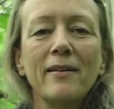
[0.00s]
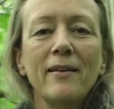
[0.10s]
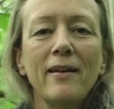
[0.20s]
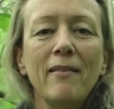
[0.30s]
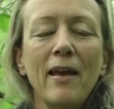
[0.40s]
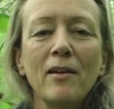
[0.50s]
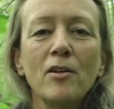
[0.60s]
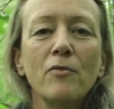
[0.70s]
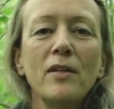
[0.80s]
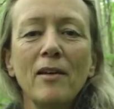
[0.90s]
in the end
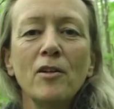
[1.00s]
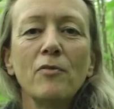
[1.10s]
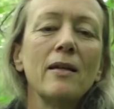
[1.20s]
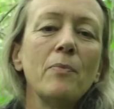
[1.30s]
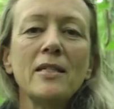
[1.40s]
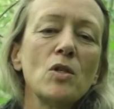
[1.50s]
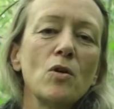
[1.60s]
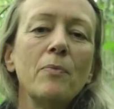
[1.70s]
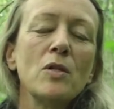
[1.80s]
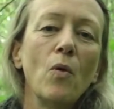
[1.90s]
of this
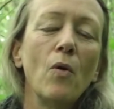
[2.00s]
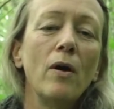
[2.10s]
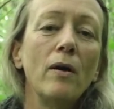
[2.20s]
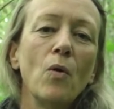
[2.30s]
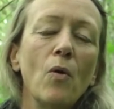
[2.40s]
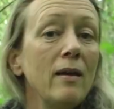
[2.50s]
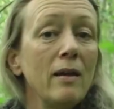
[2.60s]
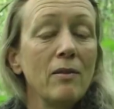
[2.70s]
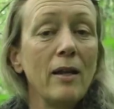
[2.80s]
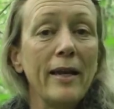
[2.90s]
episode or
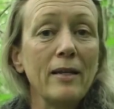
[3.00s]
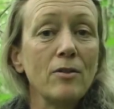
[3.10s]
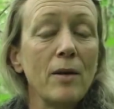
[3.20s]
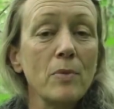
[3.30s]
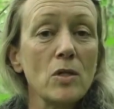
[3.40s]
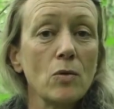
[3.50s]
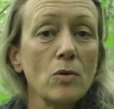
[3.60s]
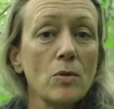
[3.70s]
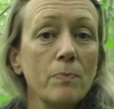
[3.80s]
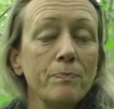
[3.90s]
in the later
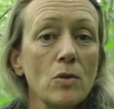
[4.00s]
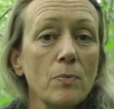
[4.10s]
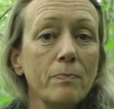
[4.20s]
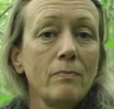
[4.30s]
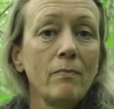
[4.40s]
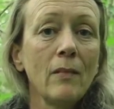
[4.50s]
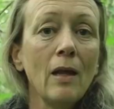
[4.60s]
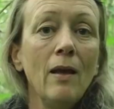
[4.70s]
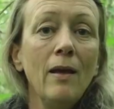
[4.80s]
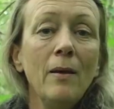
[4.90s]
episodes.
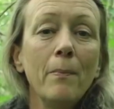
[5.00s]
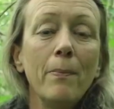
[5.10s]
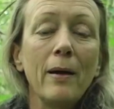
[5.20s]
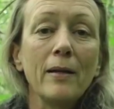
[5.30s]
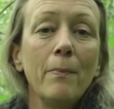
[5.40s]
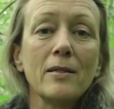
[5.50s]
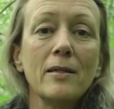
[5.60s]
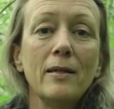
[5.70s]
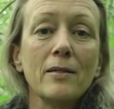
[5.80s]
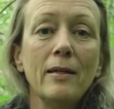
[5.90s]
But
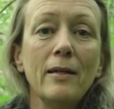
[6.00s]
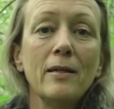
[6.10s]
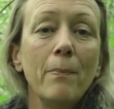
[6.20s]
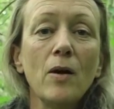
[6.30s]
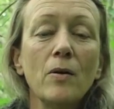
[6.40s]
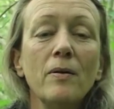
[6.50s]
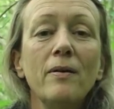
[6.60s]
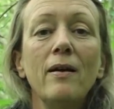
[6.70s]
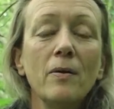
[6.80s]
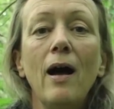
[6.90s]
now
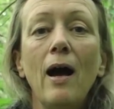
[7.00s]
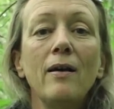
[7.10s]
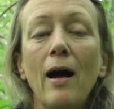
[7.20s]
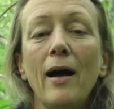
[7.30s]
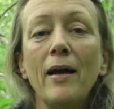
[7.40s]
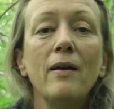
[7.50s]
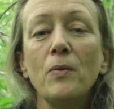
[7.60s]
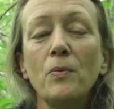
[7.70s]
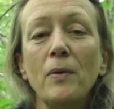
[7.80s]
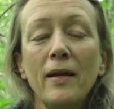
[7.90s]
I
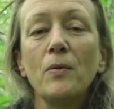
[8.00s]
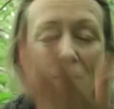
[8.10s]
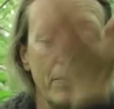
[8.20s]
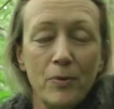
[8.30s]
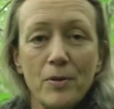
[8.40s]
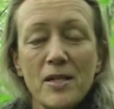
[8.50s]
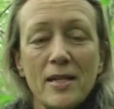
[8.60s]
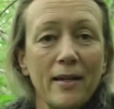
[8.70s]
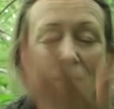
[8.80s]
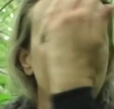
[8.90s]
will
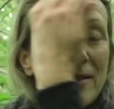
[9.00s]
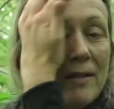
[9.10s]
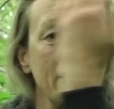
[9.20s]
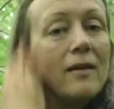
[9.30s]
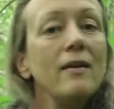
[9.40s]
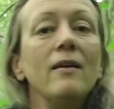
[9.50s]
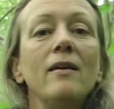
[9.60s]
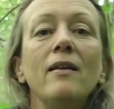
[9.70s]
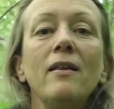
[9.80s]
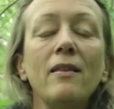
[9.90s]
present
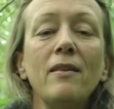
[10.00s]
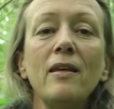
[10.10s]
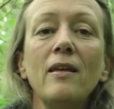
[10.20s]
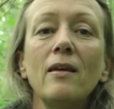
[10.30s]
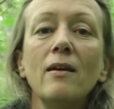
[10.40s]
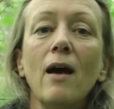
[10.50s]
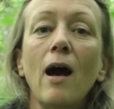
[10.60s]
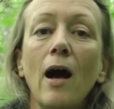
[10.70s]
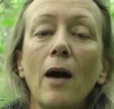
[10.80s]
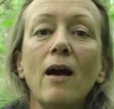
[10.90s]
the
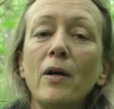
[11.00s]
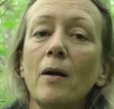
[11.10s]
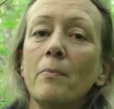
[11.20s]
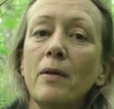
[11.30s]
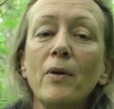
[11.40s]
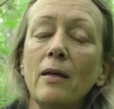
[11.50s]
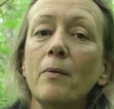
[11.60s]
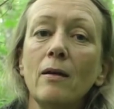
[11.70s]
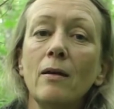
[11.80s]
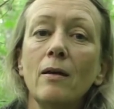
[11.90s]
upcoming
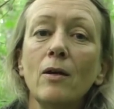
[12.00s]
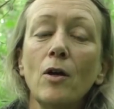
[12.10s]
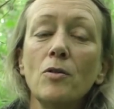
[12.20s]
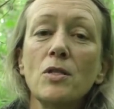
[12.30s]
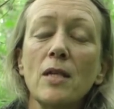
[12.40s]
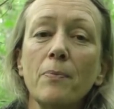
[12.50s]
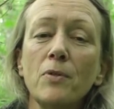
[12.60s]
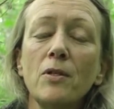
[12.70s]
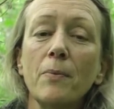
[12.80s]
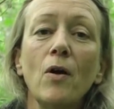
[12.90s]

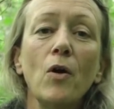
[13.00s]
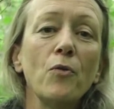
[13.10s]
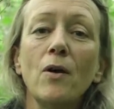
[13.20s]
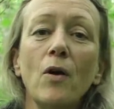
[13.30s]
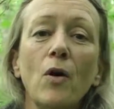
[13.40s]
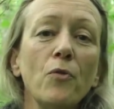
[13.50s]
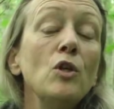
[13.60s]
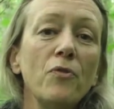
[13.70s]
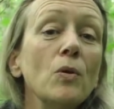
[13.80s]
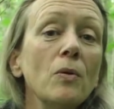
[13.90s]
concept of the
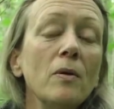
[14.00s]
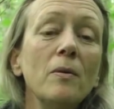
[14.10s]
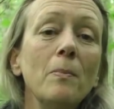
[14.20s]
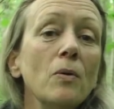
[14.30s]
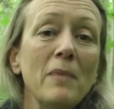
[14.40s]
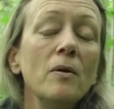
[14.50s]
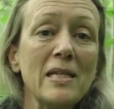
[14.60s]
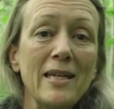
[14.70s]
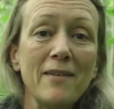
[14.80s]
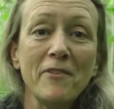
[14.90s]
new Miss Evil